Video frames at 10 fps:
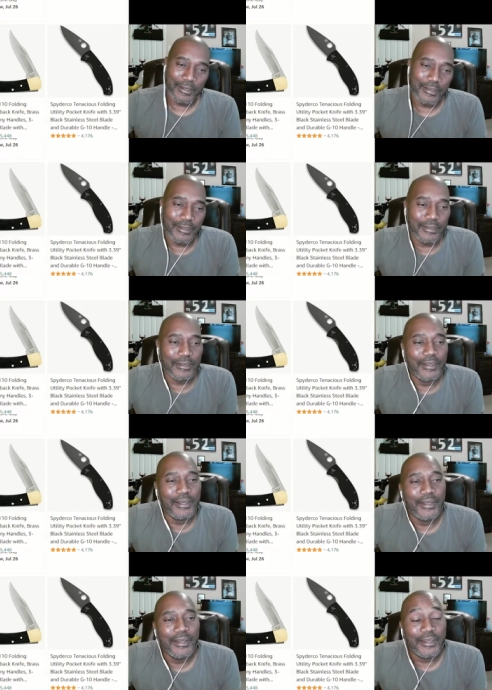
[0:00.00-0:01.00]

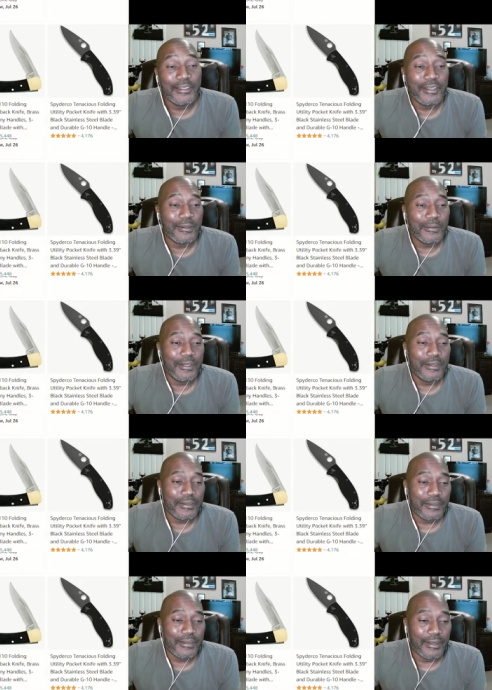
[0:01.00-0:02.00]
It's kind of weird.
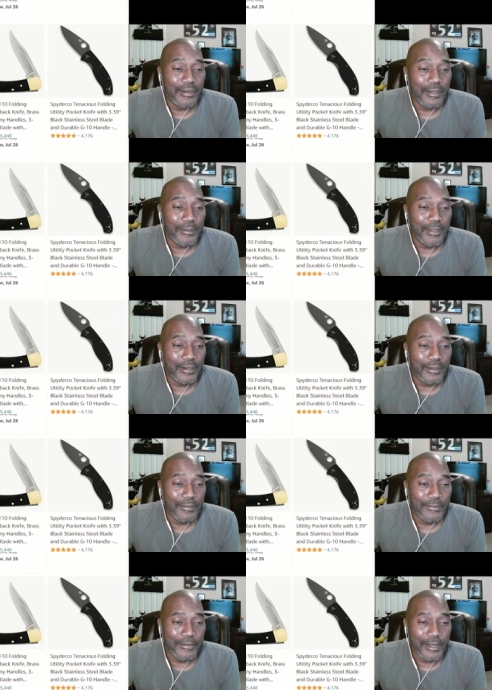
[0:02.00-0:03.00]
All right, now we've got
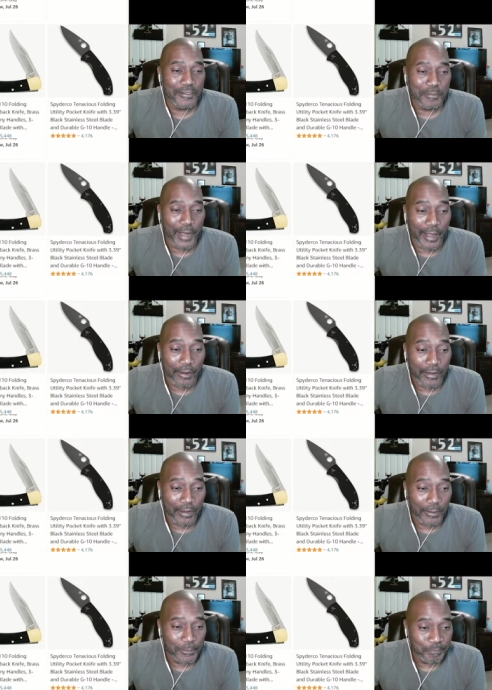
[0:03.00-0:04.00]
a Spyderco.